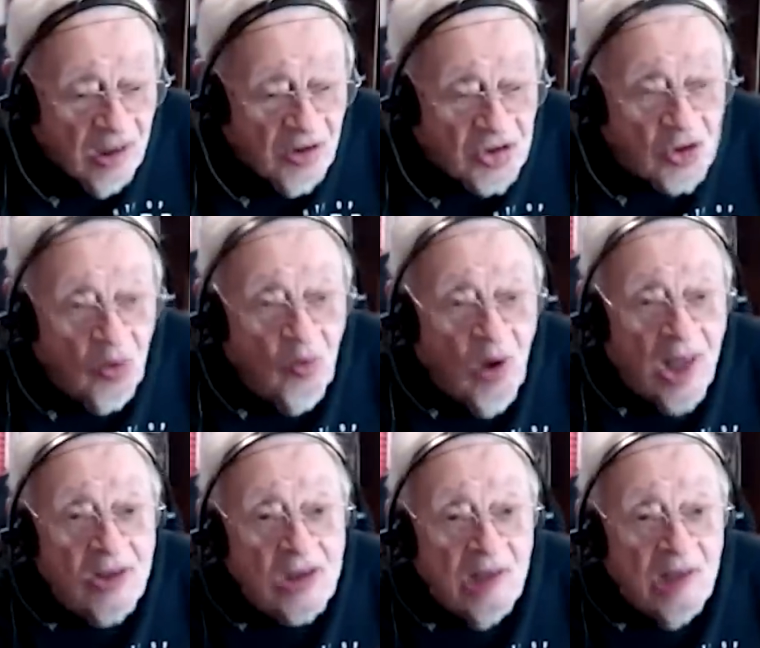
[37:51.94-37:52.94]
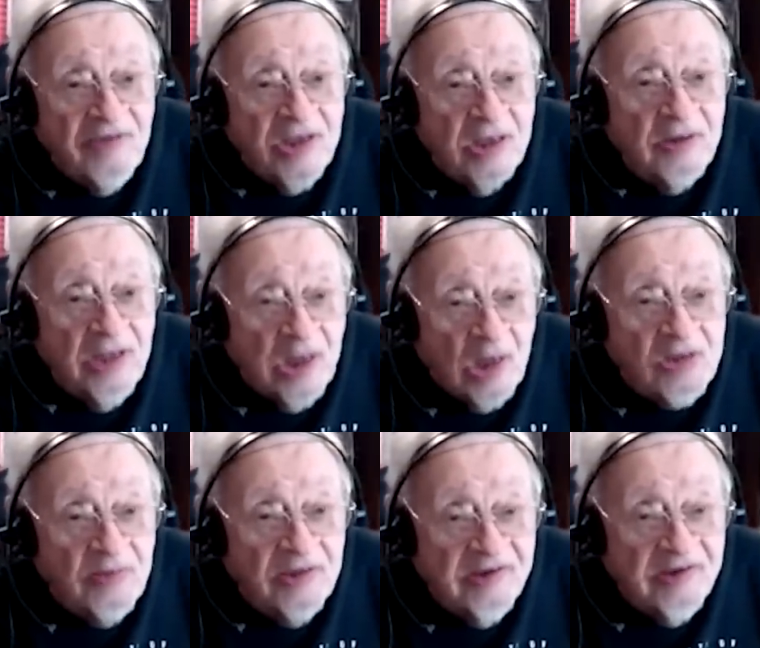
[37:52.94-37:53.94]
So while he's living in the
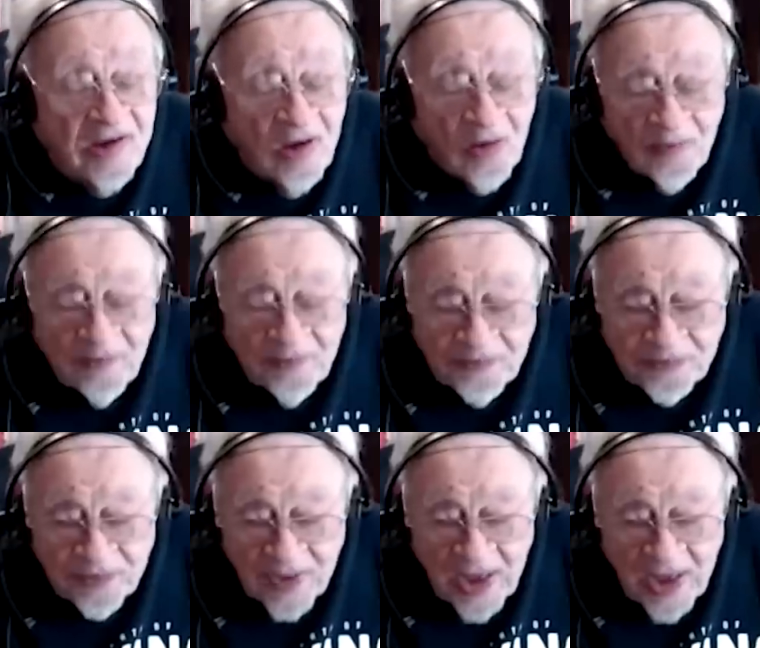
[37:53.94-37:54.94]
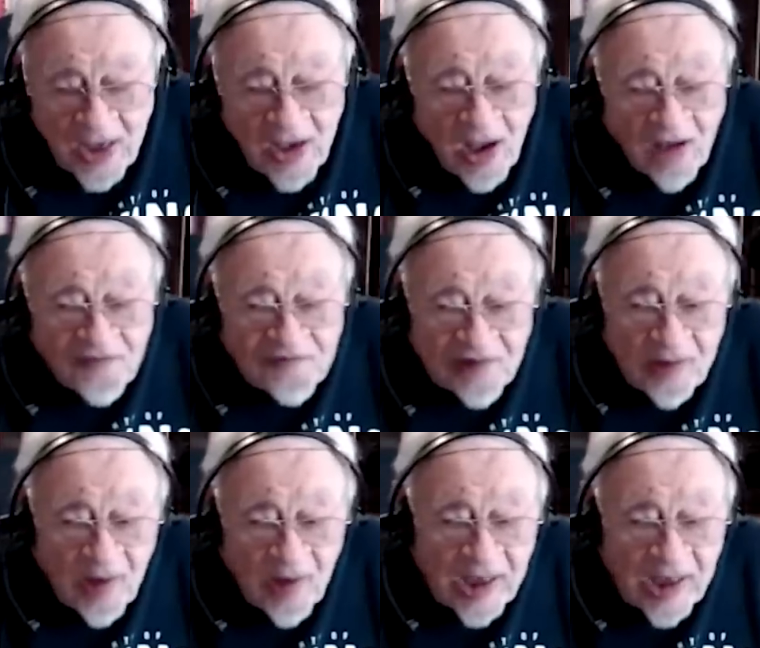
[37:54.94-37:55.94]
Elizabeth jail, a friend of
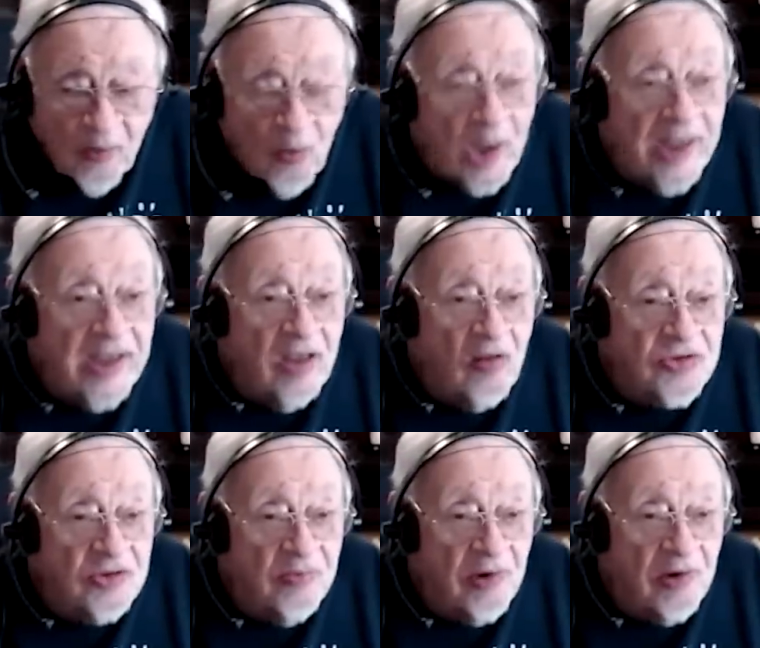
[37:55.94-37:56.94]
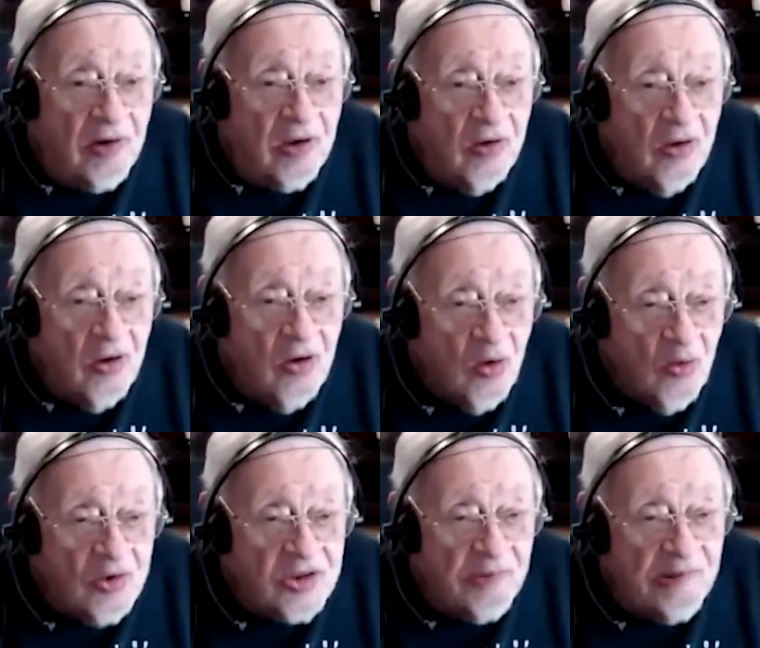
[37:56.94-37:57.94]
mine named William Gillisenberg, who
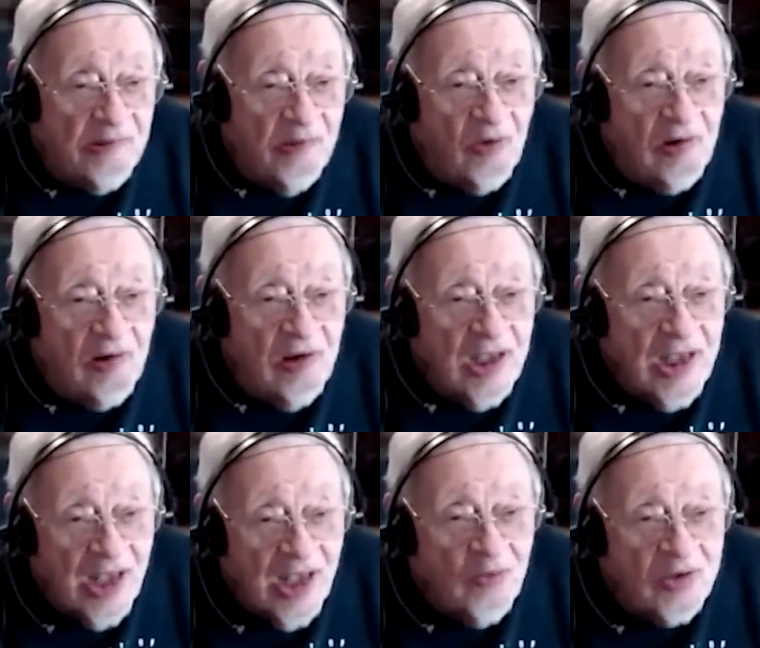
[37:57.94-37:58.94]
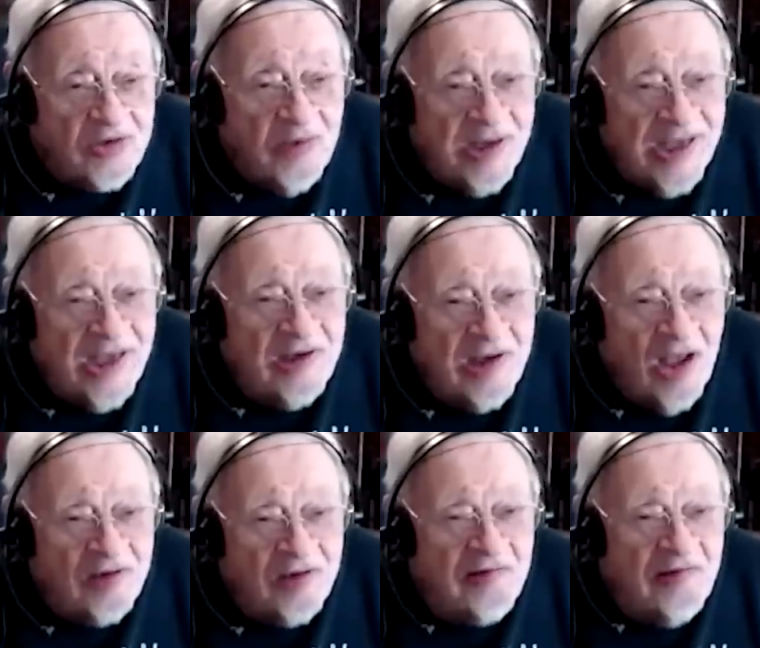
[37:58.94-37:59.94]
was a promoter and was my
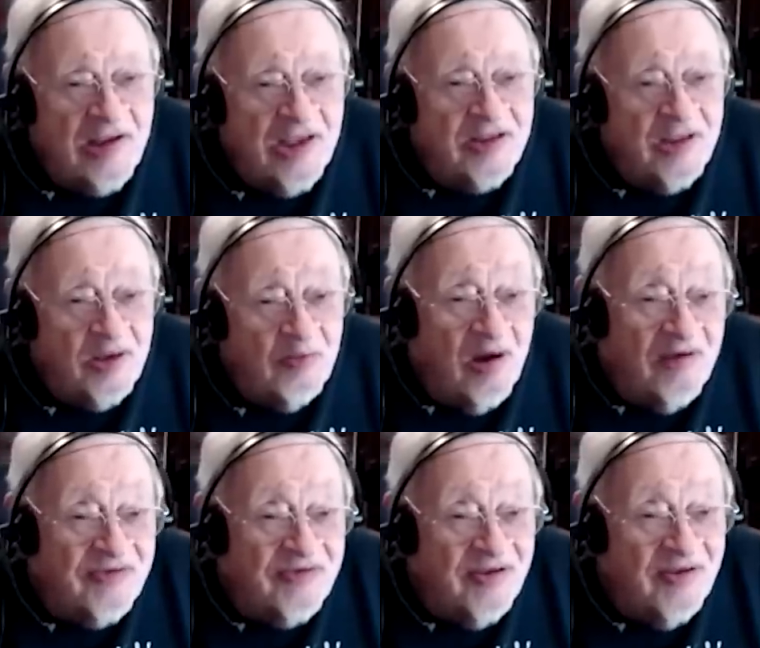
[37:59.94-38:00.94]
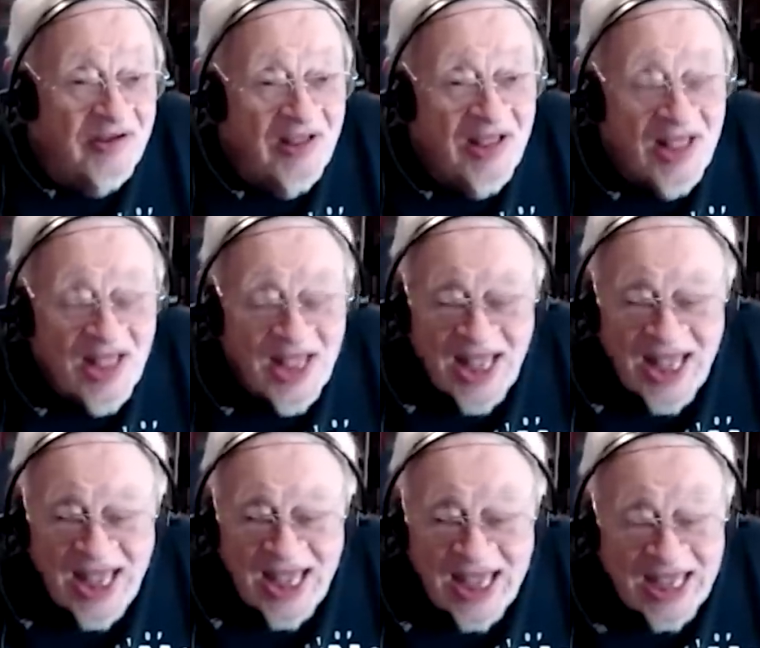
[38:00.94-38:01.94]
entree into the mafia,
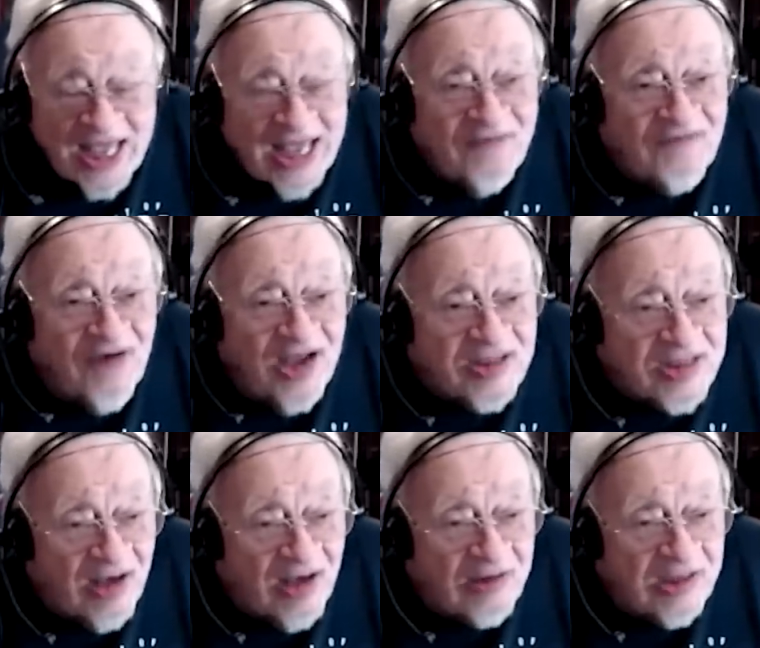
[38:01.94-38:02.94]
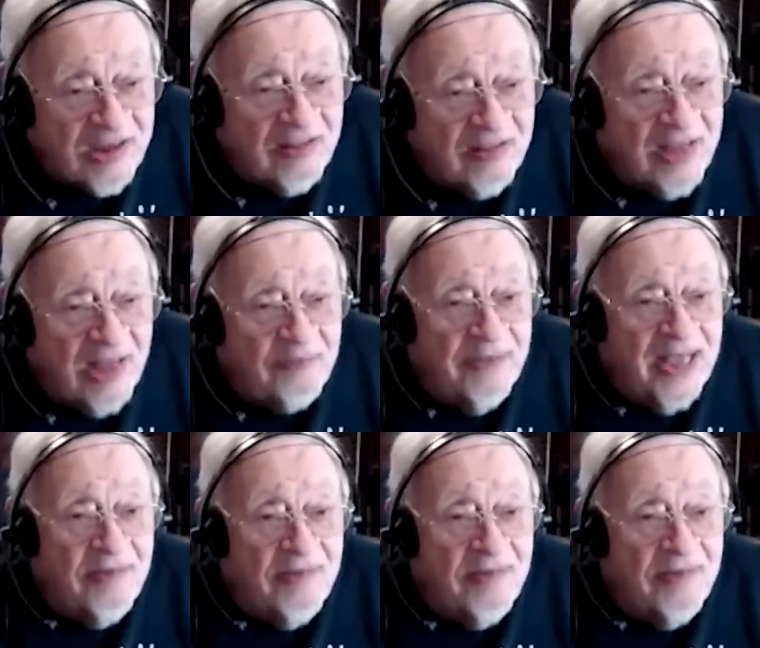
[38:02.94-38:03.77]
he finds out that Babe